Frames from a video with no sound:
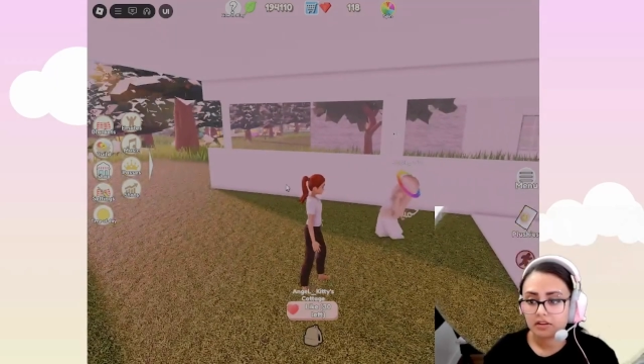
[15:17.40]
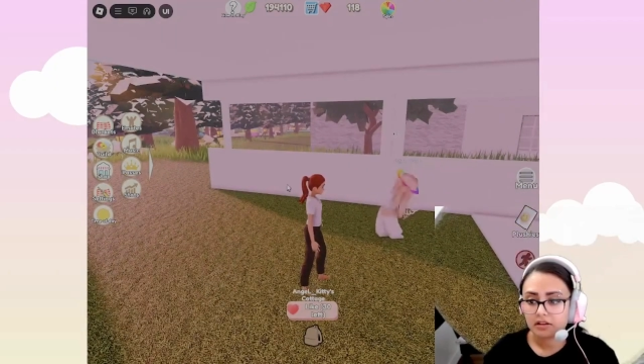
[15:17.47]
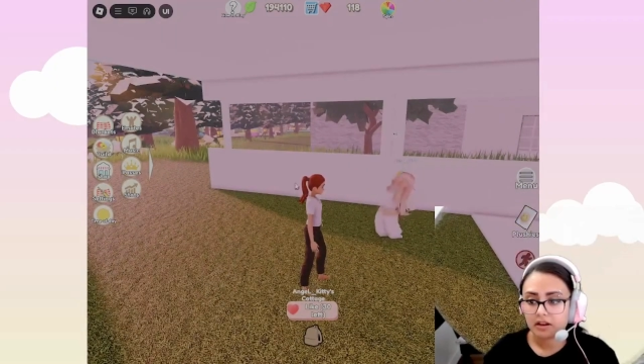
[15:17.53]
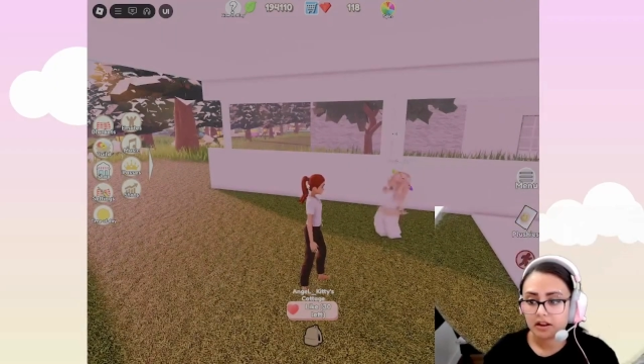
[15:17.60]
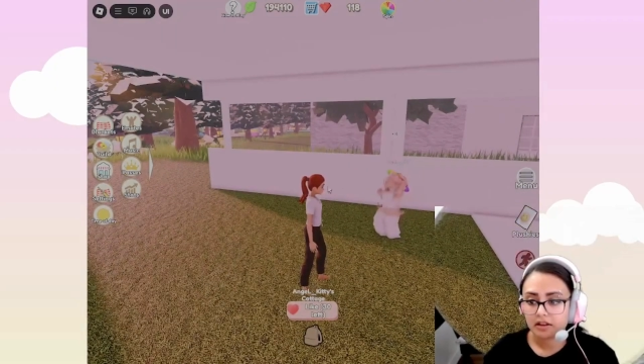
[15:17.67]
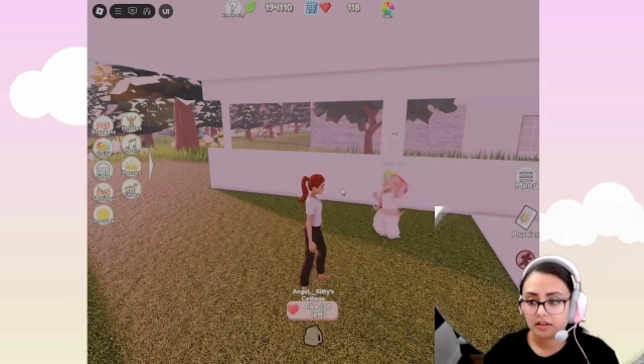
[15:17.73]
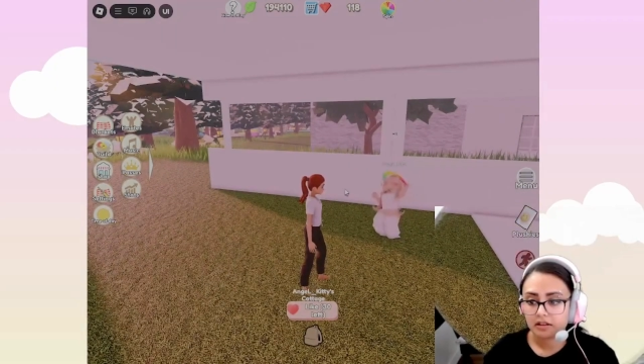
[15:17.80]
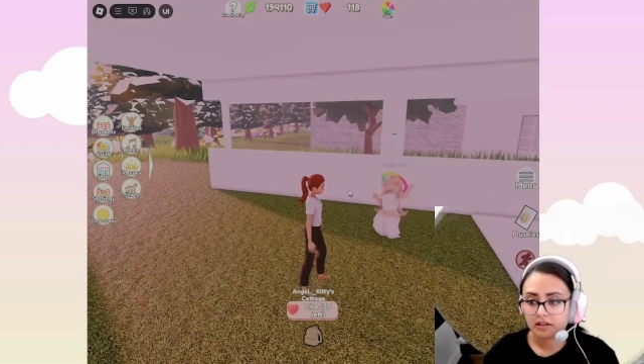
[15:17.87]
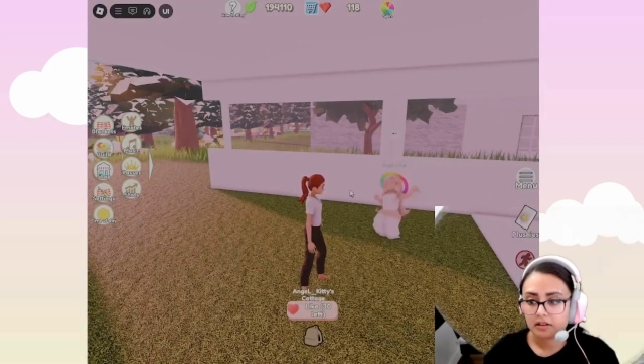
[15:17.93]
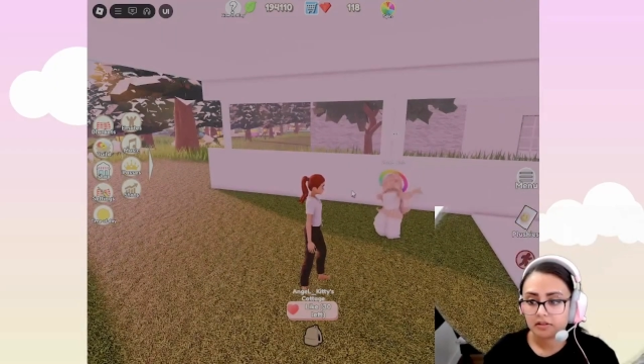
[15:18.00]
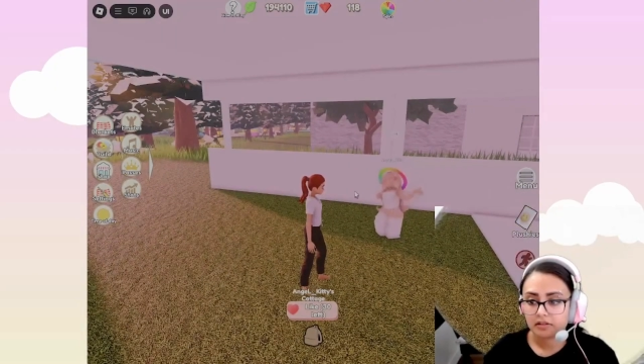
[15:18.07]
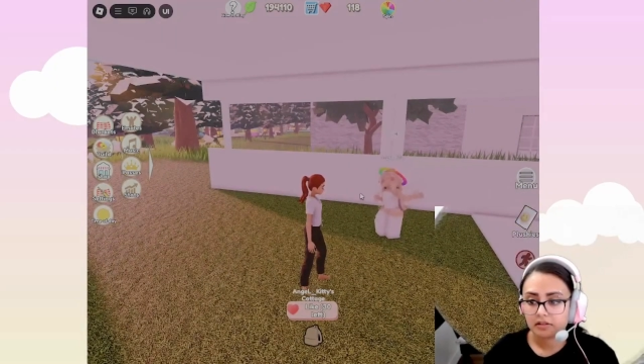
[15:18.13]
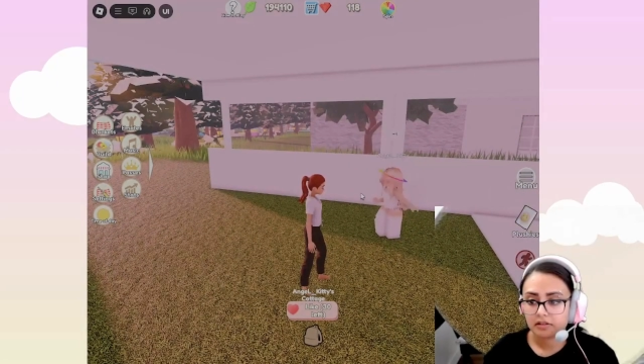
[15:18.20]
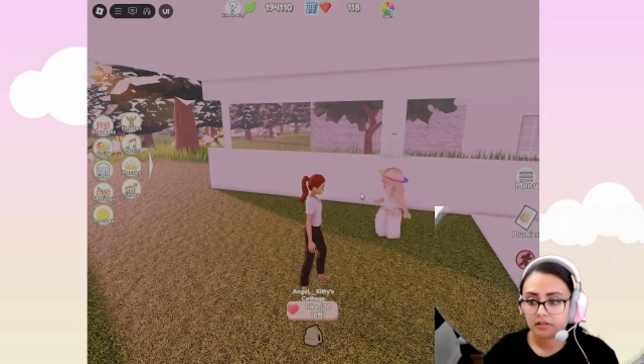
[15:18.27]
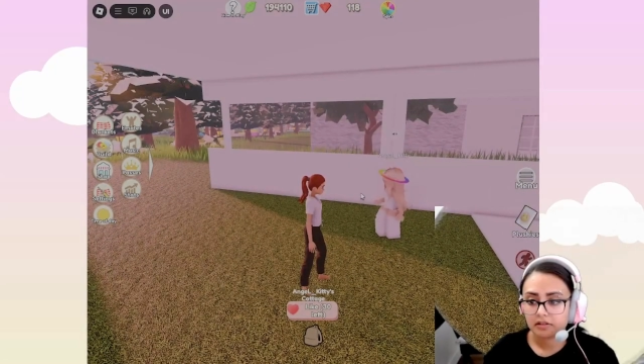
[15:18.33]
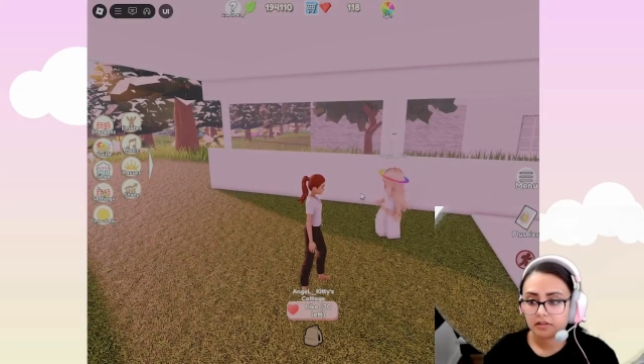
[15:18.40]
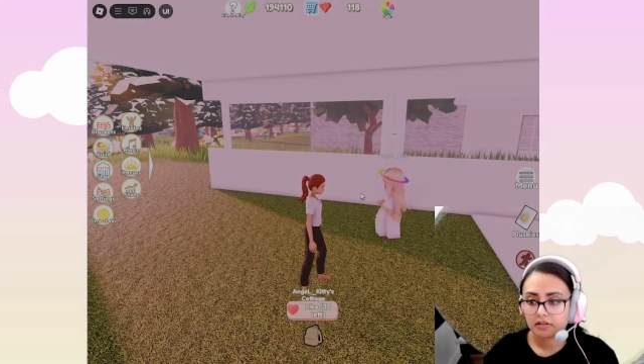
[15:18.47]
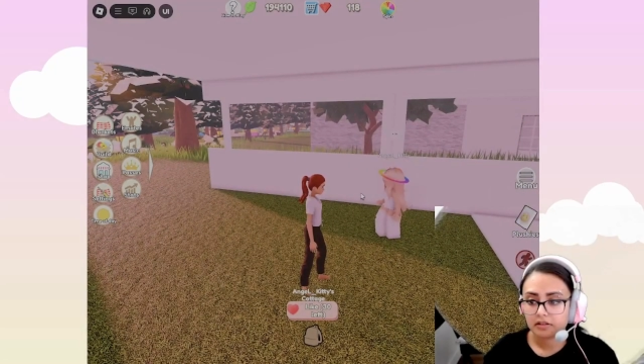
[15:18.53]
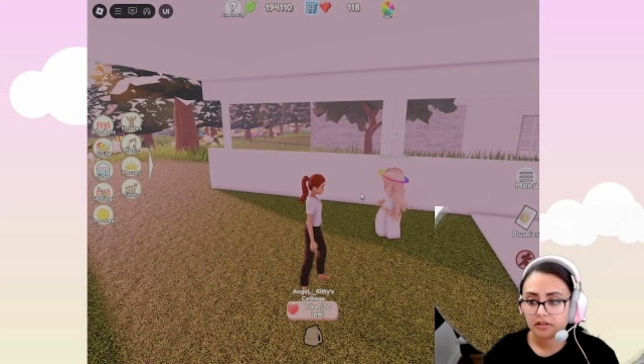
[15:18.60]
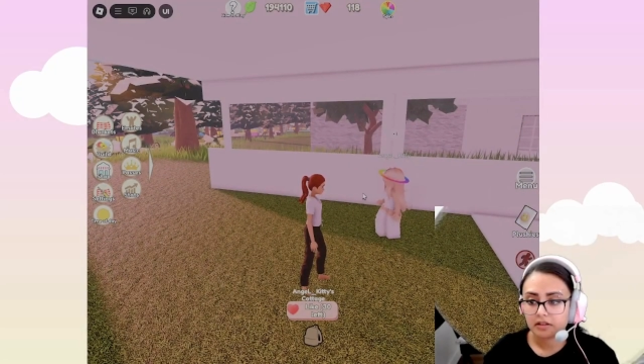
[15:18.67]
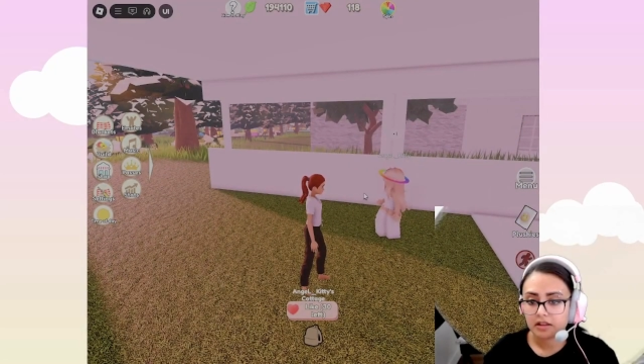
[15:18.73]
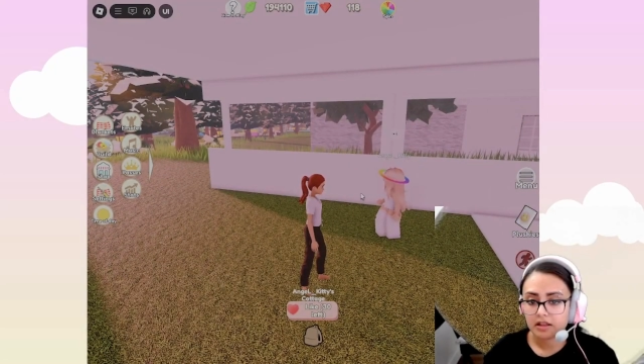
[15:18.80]
I like...
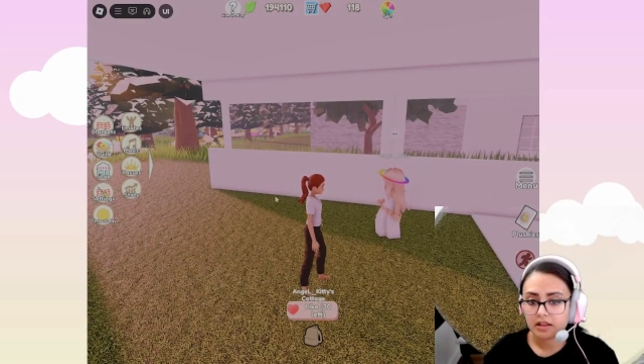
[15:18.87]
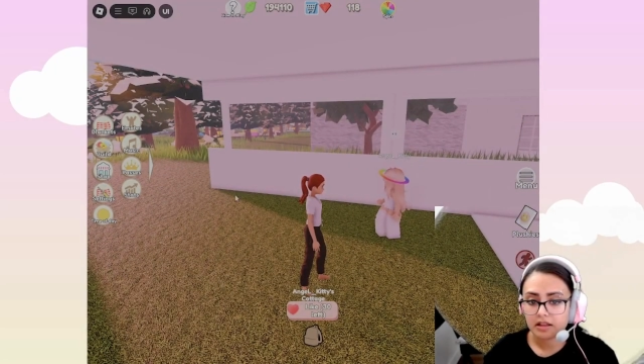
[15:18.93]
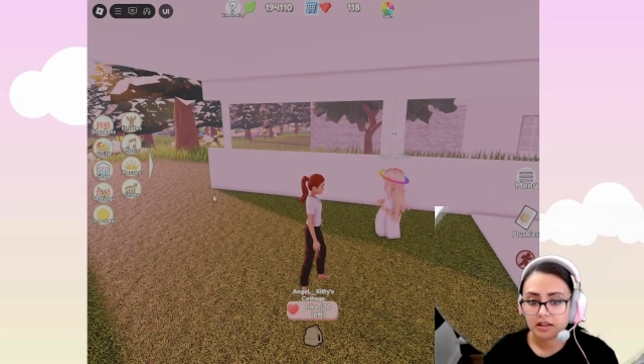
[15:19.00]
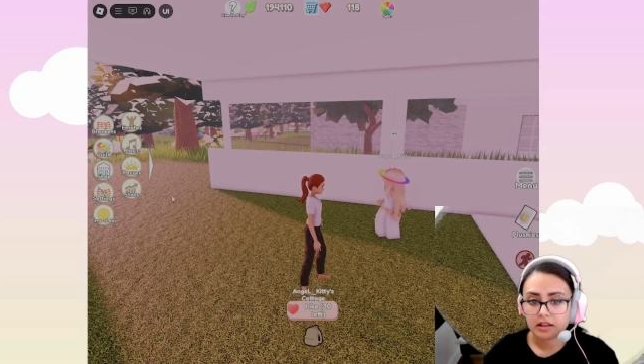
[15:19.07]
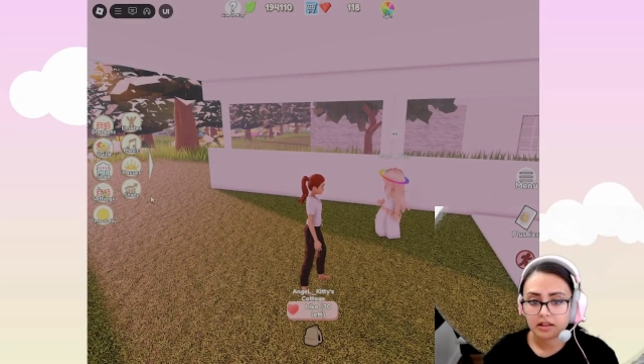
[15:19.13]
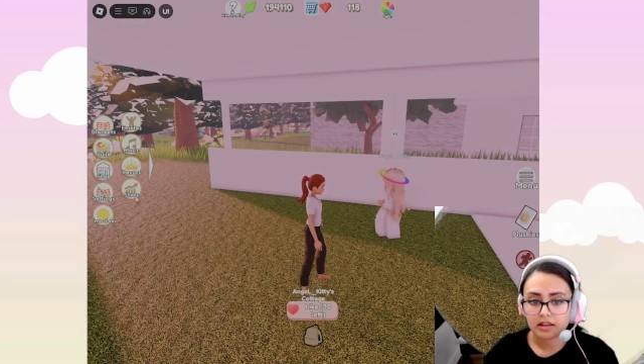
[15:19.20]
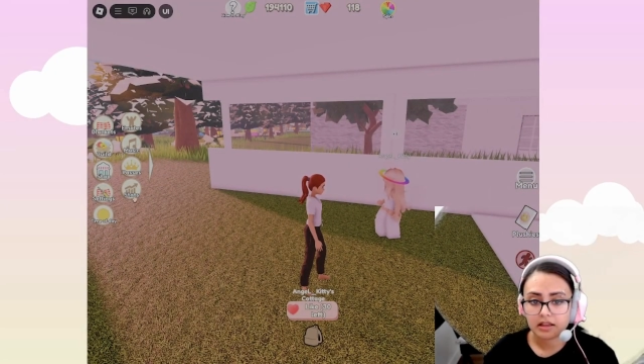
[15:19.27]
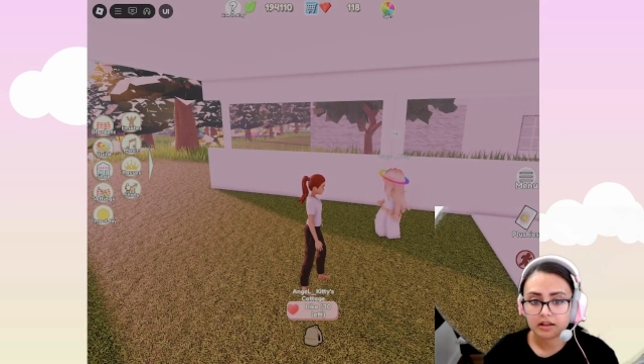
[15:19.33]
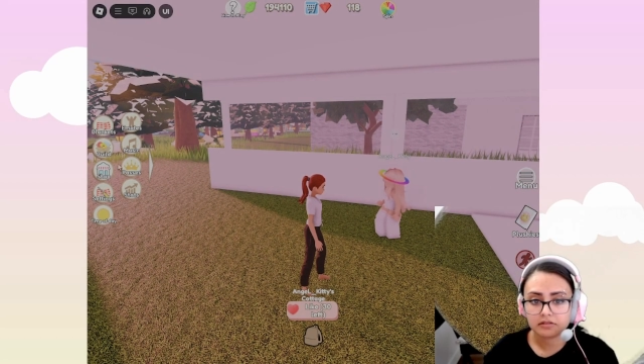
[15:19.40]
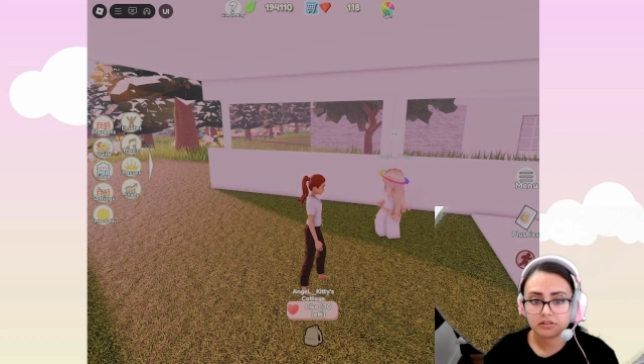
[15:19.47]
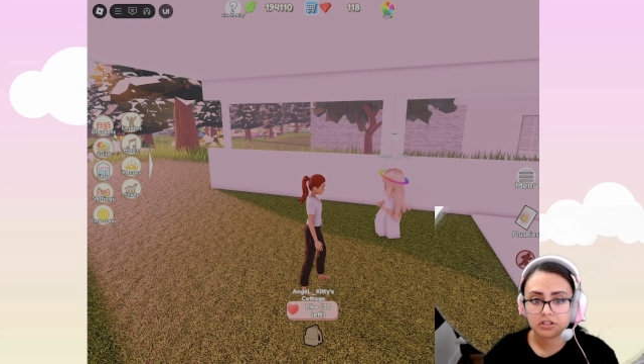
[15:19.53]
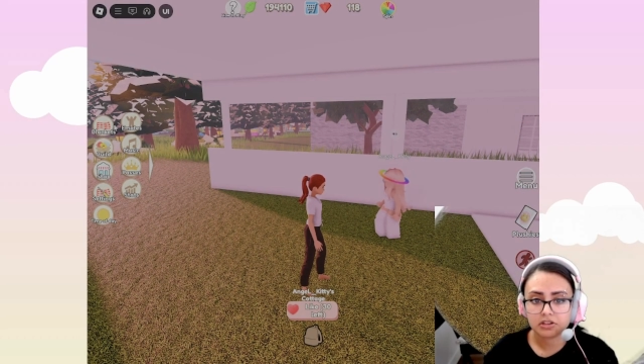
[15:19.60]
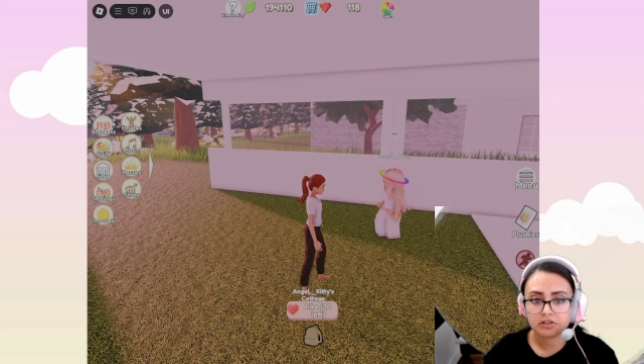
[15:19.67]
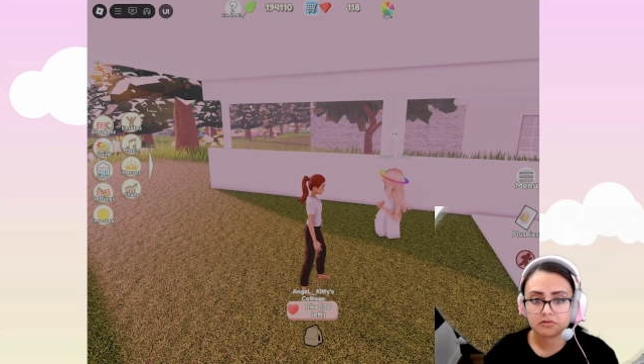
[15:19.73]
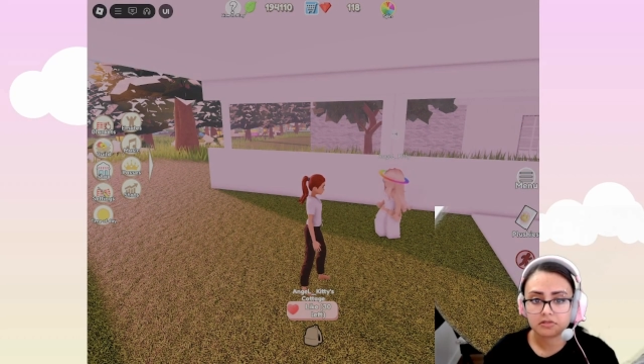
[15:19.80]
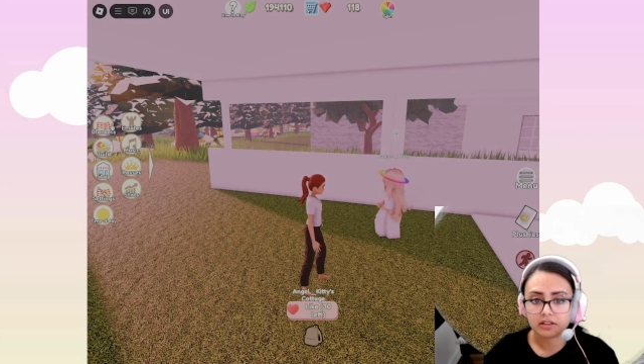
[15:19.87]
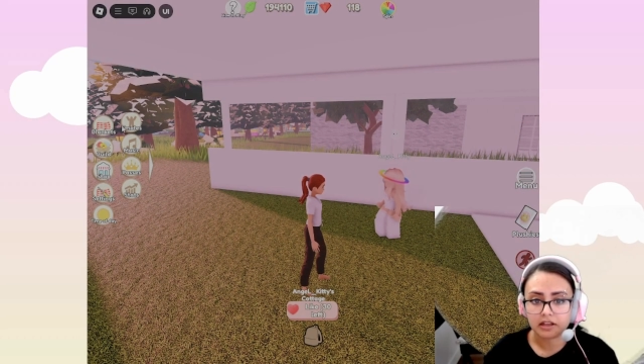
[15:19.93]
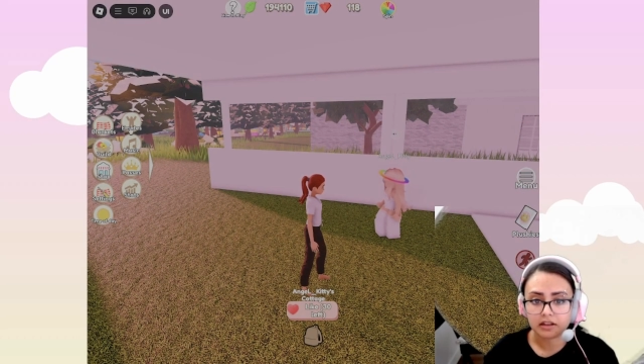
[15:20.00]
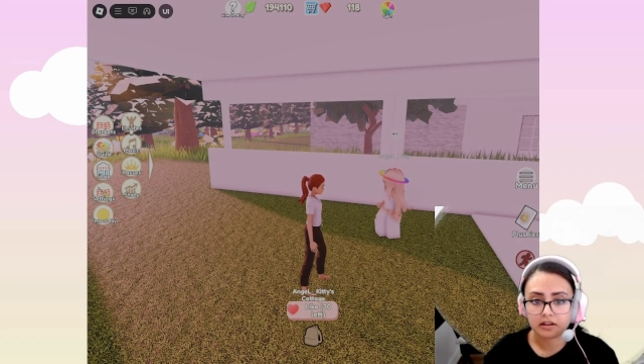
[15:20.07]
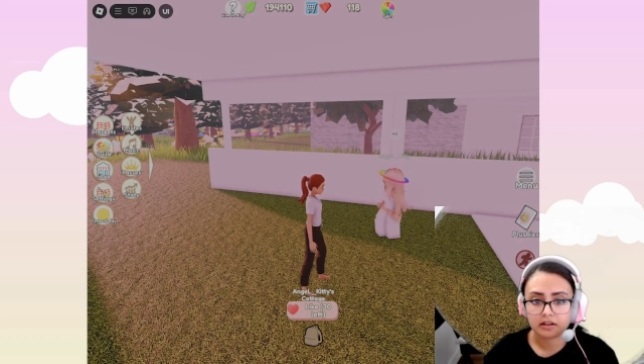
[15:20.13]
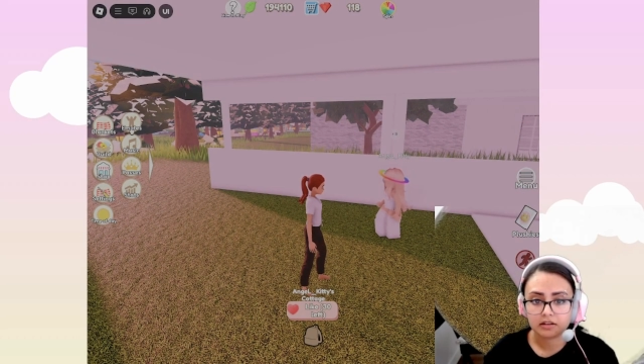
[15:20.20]
How is she doing that?